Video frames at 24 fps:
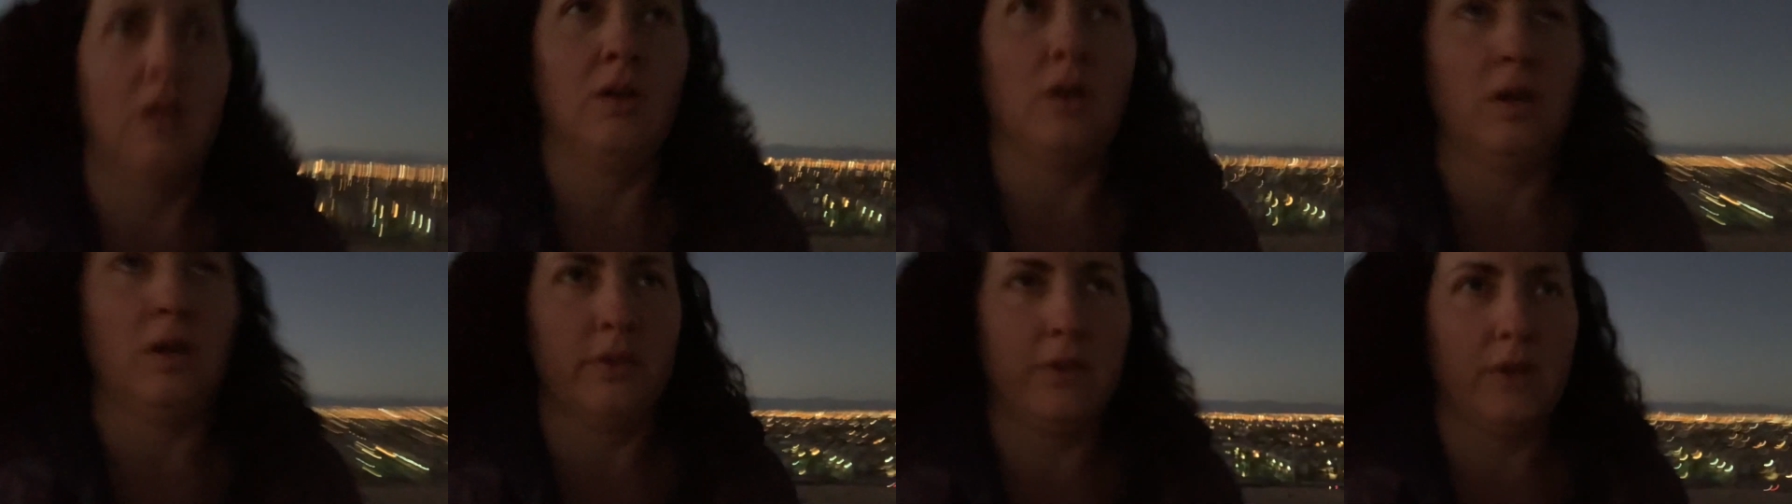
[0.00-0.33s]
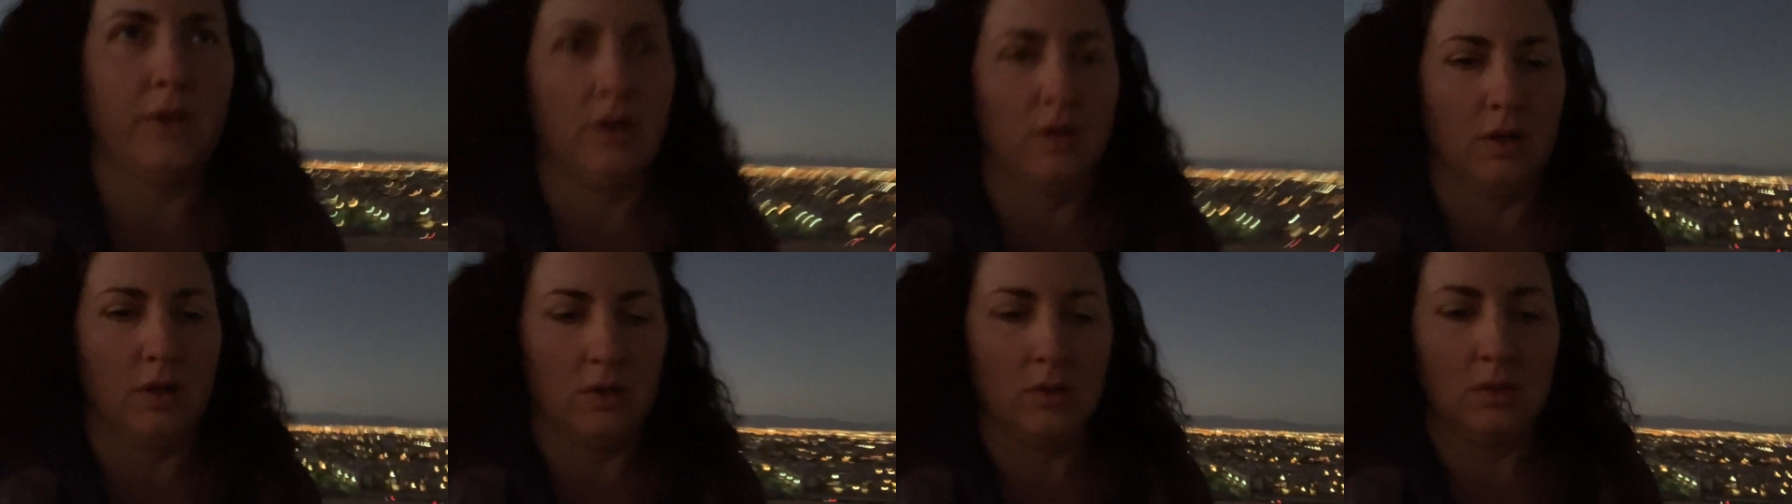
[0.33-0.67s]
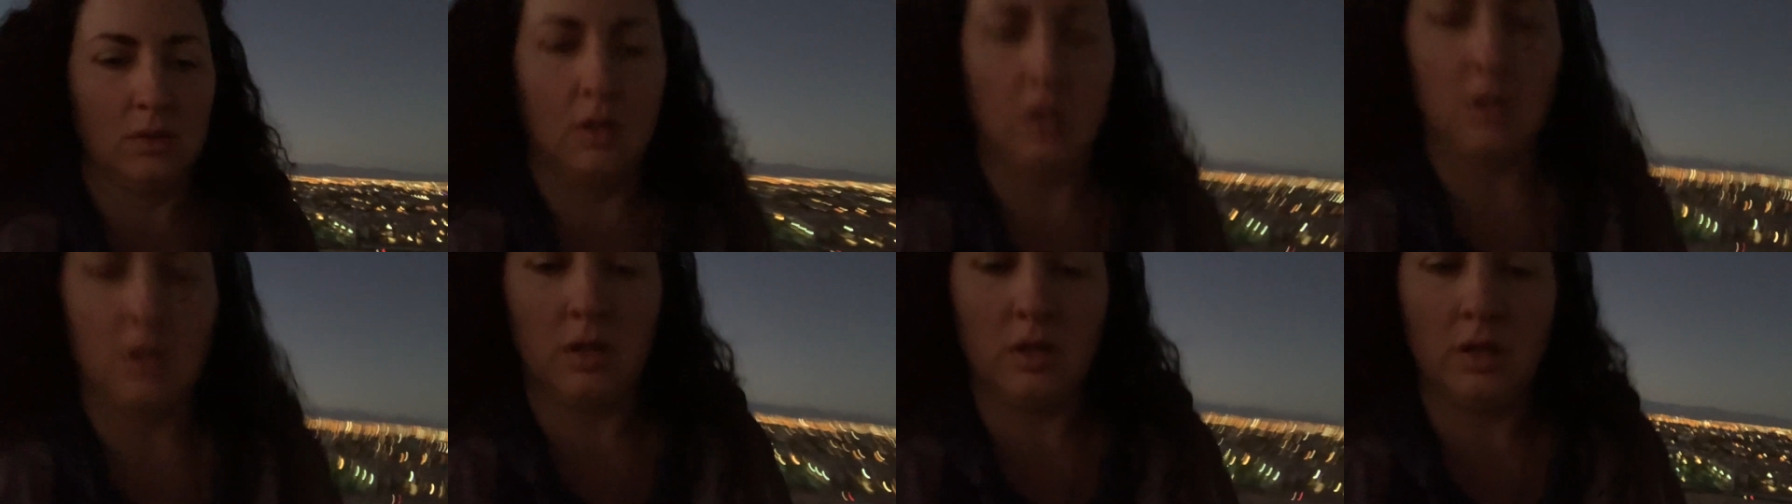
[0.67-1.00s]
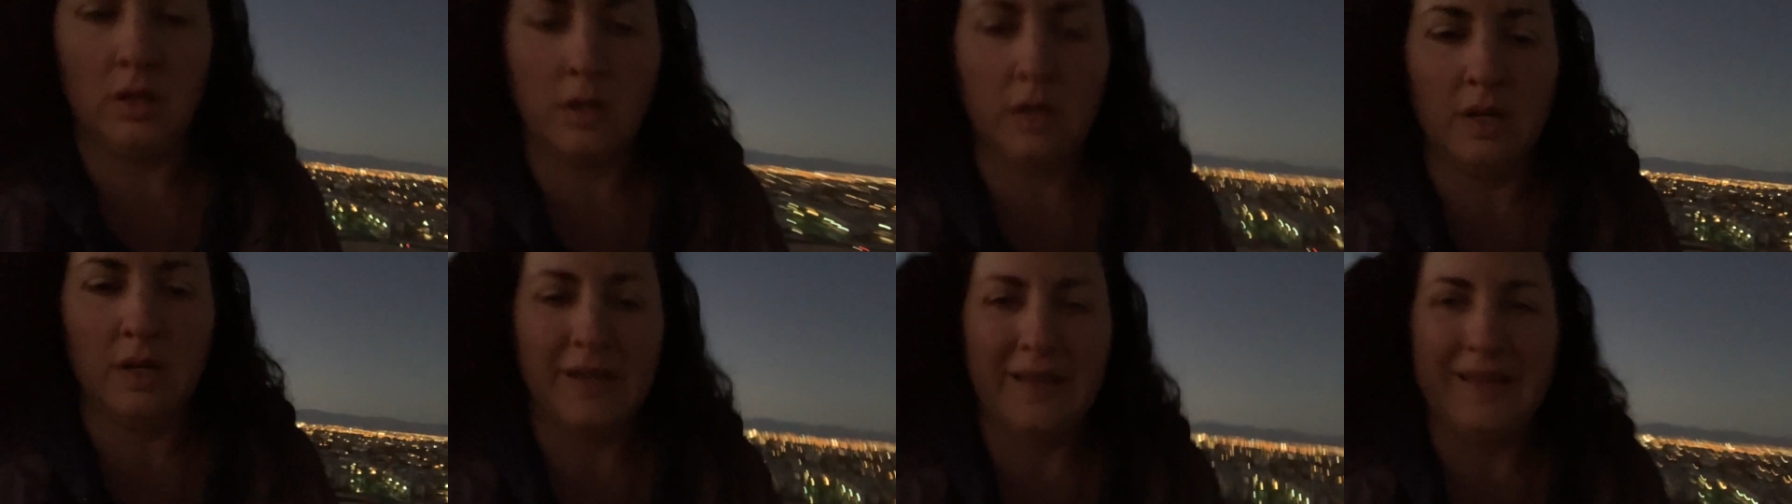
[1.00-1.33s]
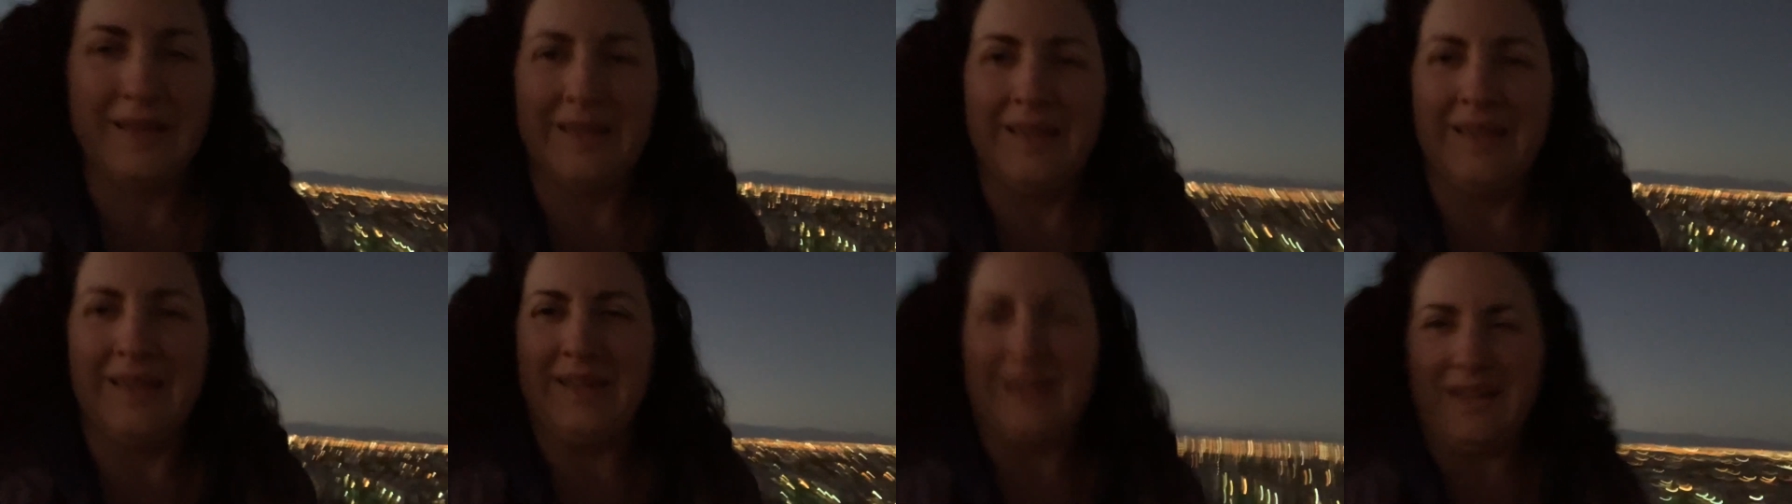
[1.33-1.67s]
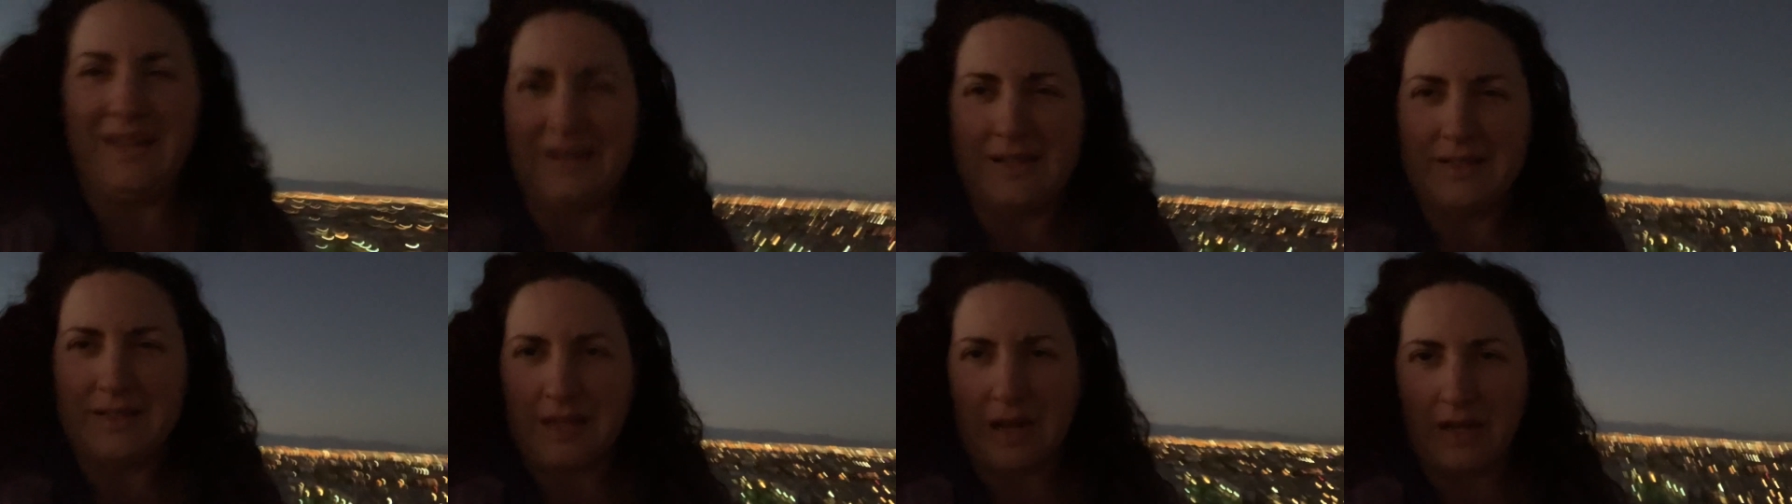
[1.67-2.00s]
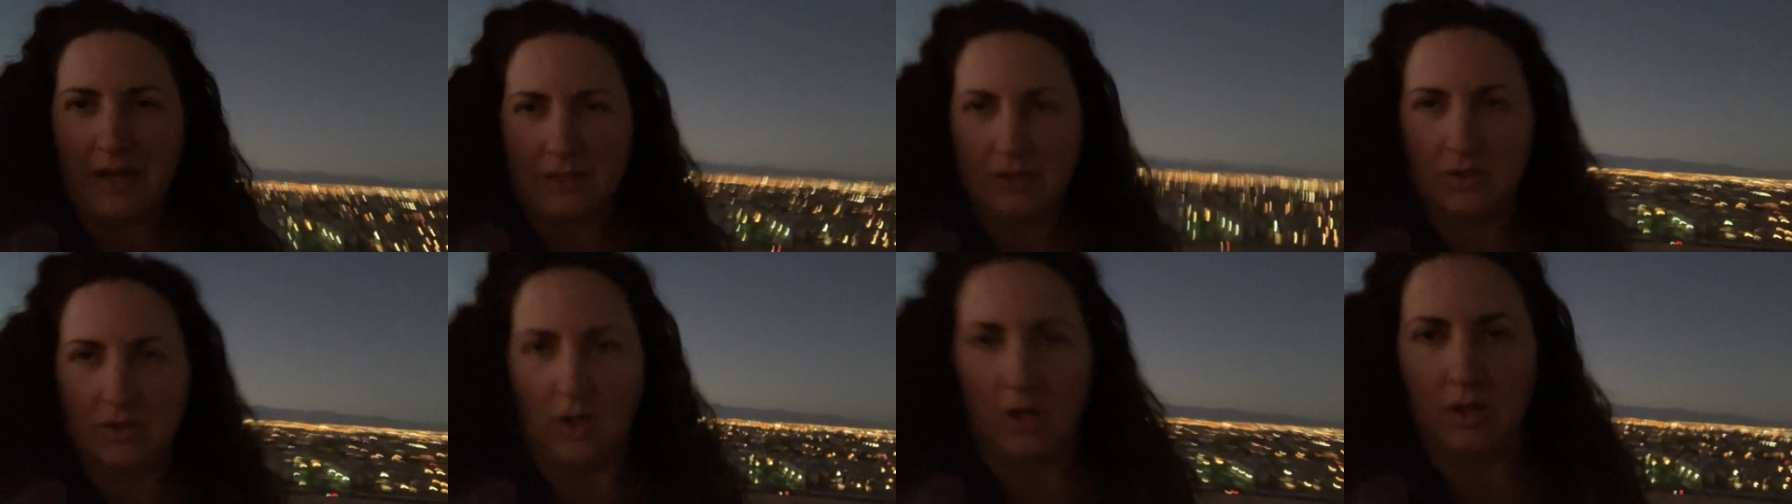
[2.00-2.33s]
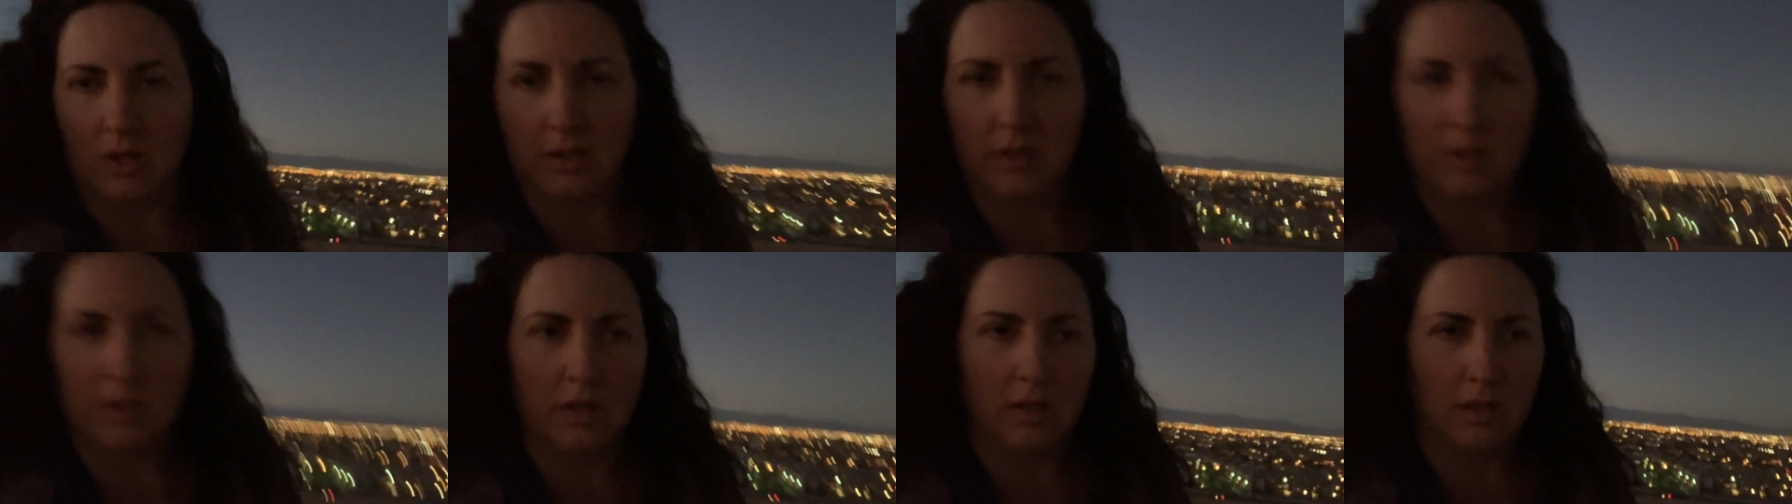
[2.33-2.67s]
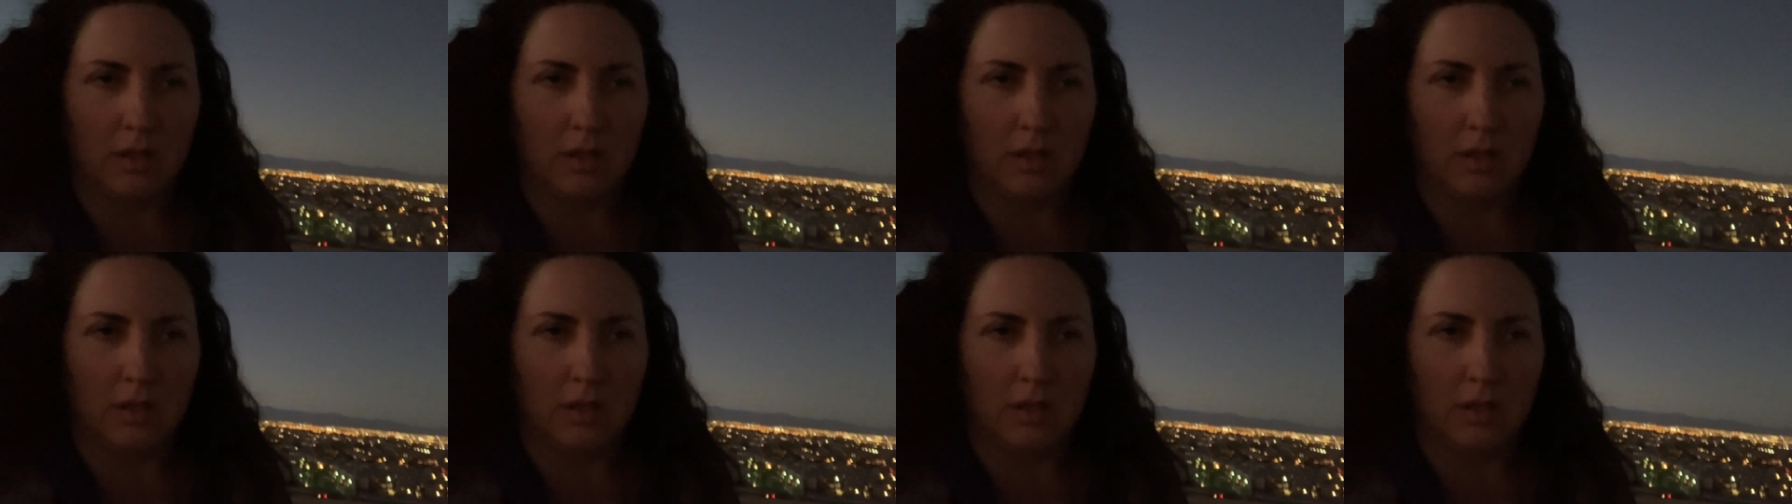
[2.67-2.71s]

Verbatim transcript: although it is getting dark.